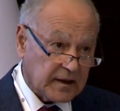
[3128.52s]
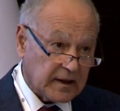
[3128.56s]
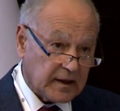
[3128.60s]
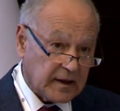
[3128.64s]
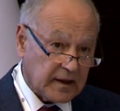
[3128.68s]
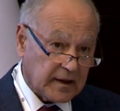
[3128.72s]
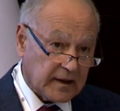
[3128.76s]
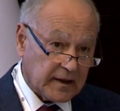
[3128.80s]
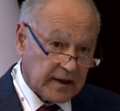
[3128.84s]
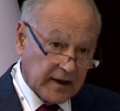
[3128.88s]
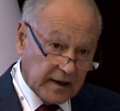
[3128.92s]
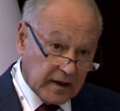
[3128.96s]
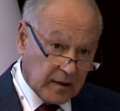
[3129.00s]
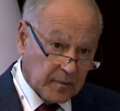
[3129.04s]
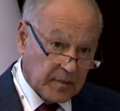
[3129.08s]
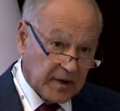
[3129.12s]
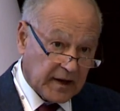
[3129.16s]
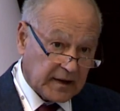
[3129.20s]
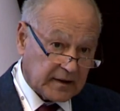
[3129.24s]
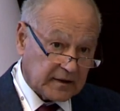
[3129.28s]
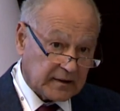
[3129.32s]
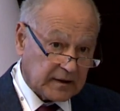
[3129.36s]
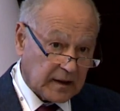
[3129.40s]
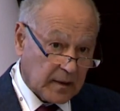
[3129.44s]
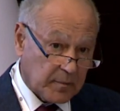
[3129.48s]
The
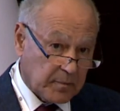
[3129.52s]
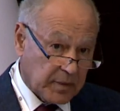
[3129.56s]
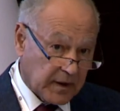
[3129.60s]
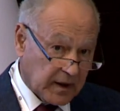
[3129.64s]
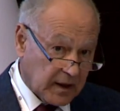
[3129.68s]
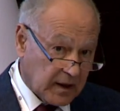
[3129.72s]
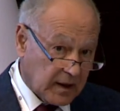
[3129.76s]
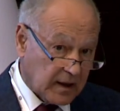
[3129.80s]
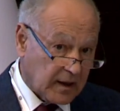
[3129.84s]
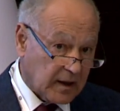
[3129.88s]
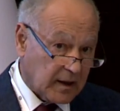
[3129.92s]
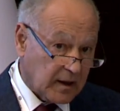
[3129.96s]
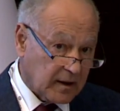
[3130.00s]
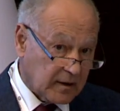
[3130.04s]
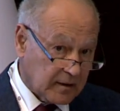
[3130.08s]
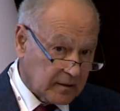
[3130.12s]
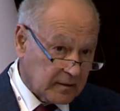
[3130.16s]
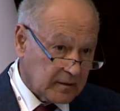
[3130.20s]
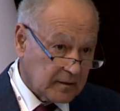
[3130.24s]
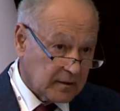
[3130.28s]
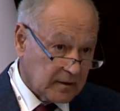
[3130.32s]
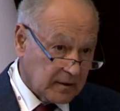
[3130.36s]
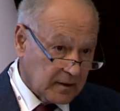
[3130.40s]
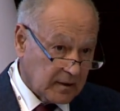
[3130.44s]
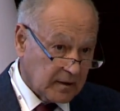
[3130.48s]
Arabic state,
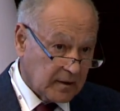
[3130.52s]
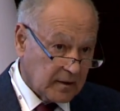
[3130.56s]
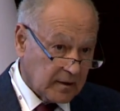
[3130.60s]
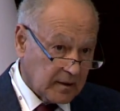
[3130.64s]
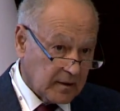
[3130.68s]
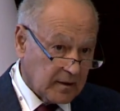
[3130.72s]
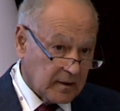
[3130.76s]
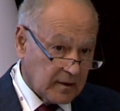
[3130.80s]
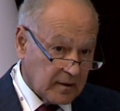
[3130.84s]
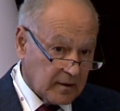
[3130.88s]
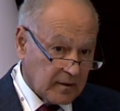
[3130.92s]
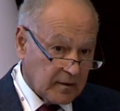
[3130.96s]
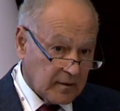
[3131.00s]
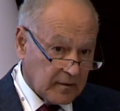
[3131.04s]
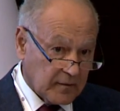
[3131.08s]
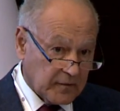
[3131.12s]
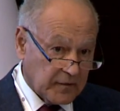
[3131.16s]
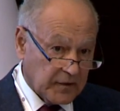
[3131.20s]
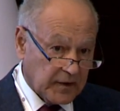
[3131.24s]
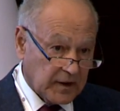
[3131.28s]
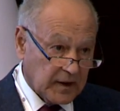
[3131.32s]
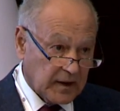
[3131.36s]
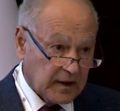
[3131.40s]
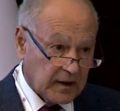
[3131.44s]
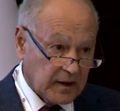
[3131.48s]
the Palestinian state
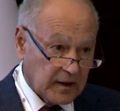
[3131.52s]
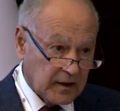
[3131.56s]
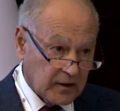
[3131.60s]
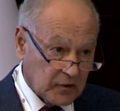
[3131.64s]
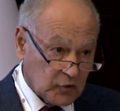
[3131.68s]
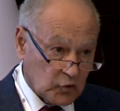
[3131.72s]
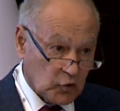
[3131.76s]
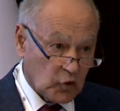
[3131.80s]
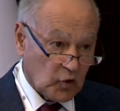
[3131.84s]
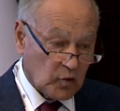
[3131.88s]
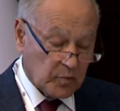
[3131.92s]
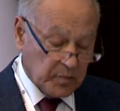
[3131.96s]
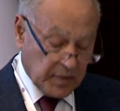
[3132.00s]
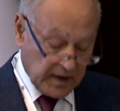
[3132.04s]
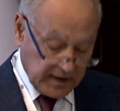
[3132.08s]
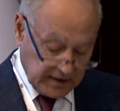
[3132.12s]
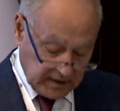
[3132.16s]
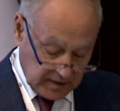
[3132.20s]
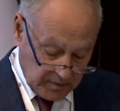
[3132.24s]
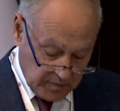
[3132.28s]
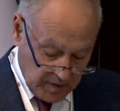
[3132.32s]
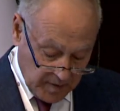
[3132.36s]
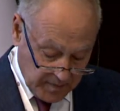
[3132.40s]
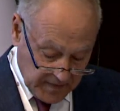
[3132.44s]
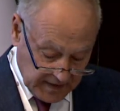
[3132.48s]
should remain
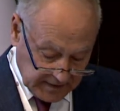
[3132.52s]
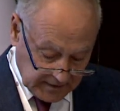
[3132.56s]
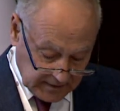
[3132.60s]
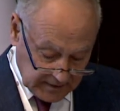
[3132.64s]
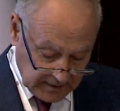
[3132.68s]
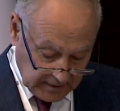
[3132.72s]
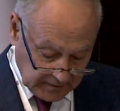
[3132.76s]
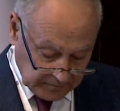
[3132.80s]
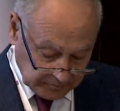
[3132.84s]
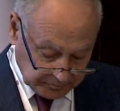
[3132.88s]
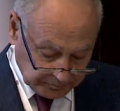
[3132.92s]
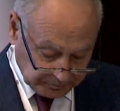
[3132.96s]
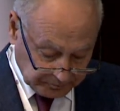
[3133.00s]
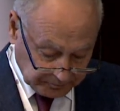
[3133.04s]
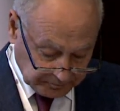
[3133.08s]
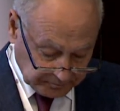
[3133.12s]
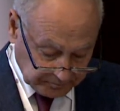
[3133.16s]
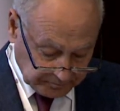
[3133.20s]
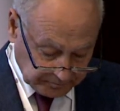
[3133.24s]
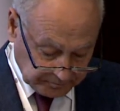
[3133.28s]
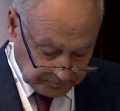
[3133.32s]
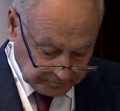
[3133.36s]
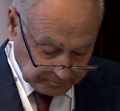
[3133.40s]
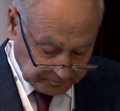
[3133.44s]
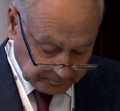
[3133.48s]
our
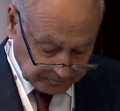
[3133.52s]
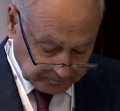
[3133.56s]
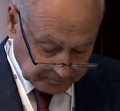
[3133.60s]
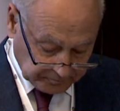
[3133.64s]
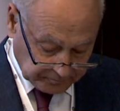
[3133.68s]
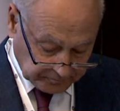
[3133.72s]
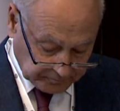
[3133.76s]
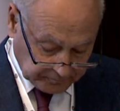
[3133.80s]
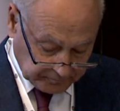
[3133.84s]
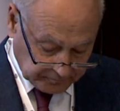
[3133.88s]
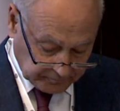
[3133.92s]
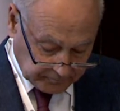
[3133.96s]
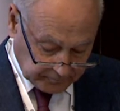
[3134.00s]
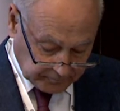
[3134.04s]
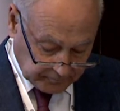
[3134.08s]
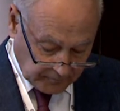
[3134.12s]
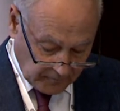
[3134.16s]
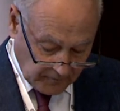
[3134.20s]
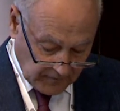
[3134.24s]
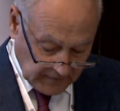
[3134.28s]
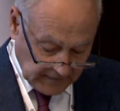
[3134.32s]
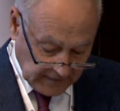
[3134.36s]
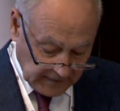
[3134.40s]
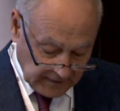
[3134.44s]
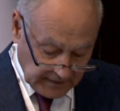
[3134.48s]
top priority.
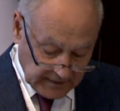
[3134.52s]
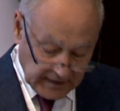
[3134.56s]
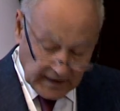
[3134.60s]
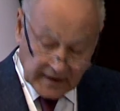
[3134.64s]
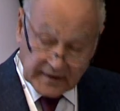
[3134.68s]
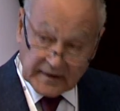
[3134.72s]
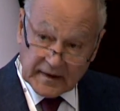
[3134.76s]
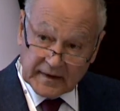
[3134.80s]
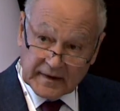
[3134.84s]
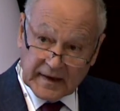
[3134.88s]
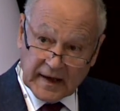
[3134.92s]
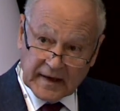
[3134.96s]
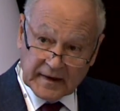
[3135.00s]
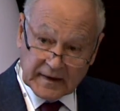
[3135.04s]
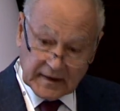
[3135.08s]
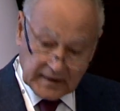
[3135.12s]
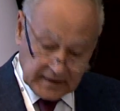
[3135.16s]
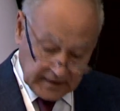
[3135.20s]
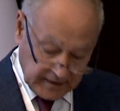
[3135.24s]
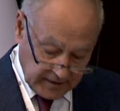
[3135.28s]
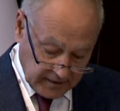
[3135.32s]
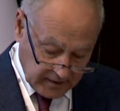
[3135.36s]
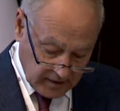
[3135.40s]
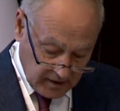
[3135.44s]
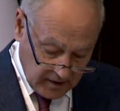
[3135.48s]

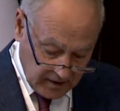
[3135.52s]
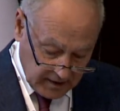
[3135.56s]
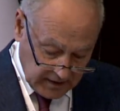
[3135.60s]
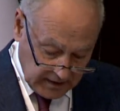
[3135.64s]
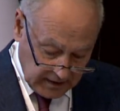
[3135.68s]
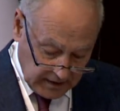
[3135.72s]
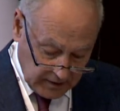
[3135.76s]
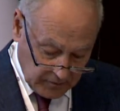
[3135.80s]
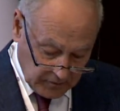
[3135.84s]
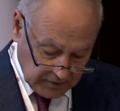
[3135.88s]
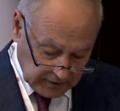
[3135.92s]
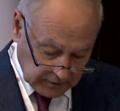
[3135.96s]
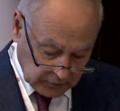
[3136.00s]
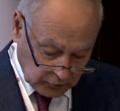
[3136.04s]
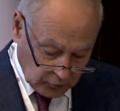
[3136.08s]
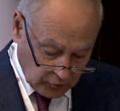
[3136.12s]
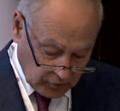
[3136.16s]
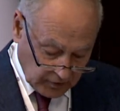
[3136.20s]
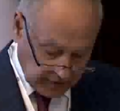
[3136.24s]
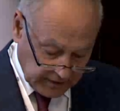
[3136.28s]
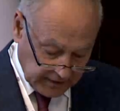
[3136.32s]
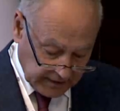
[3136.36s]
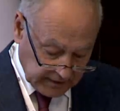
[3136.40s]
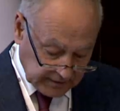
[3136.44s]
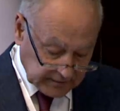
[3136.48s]
The
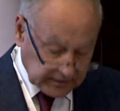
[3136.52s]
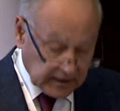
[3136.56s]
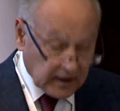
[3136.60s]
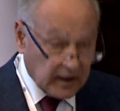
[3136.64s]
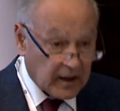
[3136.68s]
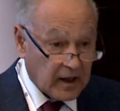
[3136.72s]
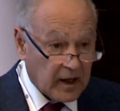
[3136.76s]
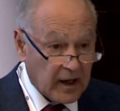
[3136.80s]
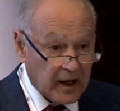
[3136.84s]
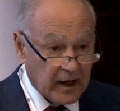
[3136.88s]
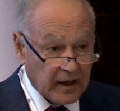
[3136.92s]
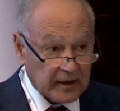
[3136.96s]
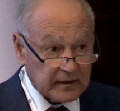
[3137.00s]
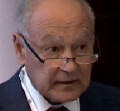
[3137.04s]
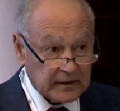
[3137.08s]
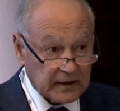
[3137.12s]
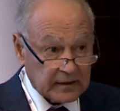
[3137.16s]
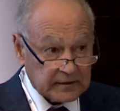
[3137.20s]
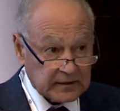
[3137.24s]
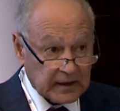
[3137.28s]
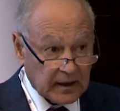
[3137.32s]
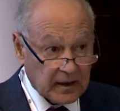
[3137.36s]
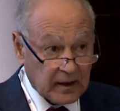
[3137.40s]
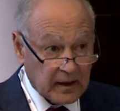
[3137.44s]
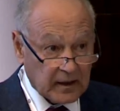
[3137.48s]
Iranian and
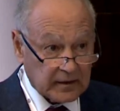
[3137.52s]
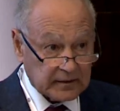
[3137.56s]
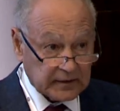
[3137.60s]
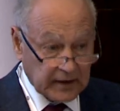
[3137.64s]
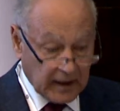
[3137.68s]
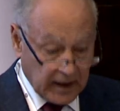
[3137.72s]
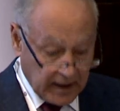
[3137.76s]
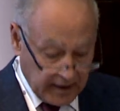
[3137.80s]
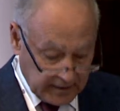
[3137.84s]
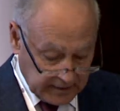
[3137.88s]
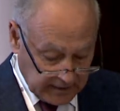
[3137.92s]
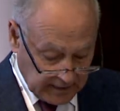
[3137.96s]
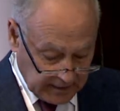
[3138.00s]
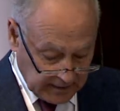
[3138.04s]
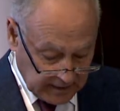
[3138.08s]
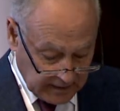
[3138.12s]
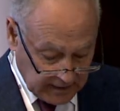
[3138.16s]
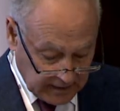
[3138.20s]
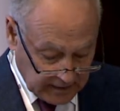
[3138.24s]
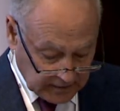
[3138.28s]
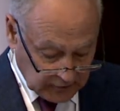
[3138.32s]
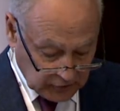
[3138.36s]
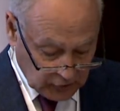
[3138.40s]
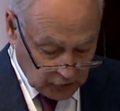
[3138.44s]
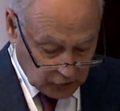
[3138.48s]
Turkey threats,
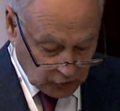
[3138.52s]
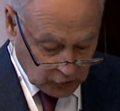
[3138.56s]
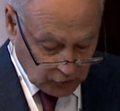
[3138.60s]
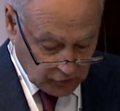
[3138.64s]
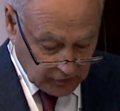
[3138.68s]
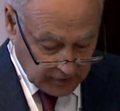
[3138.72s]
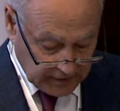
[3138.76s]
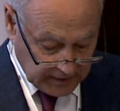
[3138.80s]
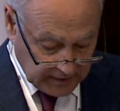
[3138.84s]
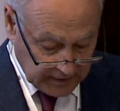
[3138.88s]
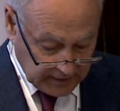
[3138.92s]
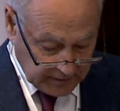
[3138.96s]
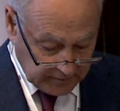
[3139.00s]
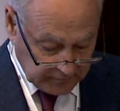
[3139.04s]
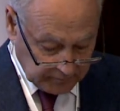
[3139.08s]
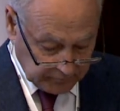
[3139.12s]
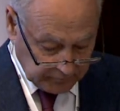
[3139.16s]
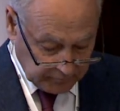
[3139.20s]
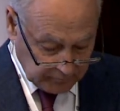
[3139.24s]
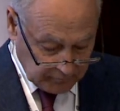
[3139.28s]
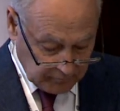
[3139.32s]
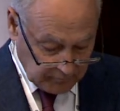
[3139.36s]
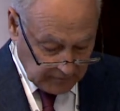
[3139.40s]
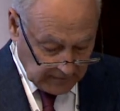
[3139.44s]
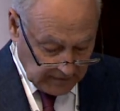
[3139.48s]
they have
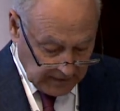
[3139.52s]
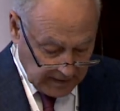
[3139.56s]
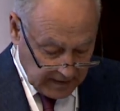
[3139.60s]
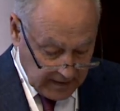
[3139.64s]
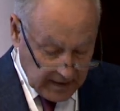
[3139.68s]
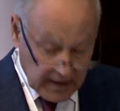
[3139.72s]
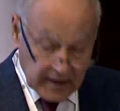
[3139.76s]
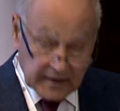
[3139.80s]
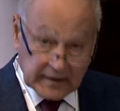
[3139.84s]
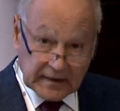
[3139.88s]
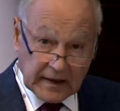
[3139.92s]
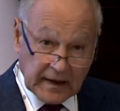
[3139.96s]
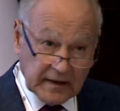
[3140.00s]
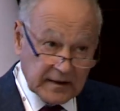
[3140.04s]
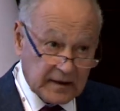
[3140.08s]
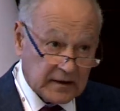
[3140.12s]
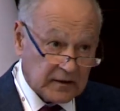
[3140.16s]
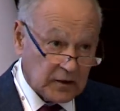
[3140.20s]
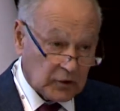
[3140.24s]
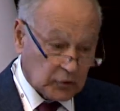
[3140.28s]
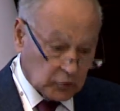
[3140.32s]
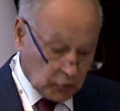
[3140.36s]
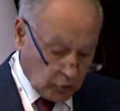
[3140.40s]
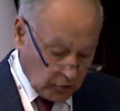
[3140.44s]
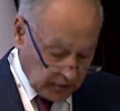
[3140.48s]
impacted in
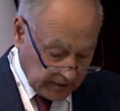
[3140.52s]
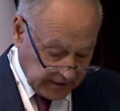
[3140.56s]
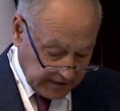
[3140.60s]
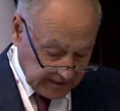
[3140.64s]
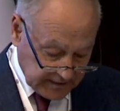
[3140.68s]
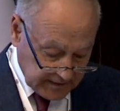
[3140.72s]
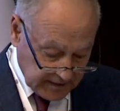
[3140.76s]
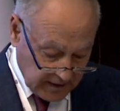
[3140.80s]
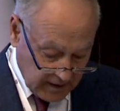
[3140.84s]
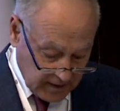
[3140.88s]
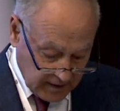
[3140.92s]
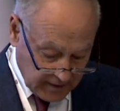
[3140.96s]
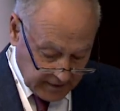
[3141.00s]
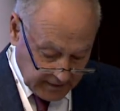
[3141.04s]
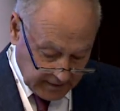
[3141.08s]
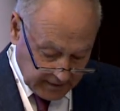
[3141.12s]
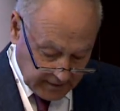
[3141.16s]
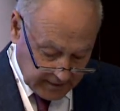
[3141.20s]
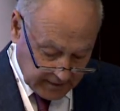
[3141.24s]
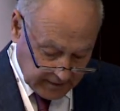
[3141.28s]
Syria in particular.